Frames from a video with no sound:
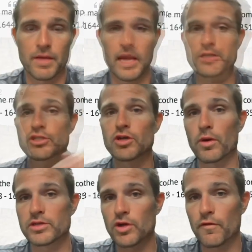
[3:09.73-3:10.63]
And so
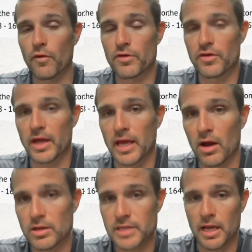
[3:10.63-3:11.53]
on and so forth till I get
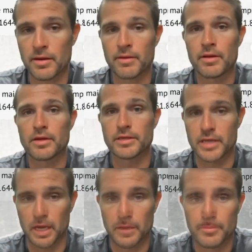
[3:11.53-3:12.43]
all 10
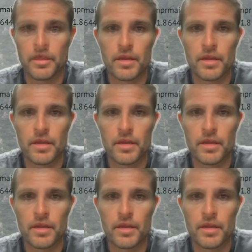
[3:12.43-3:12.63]
done.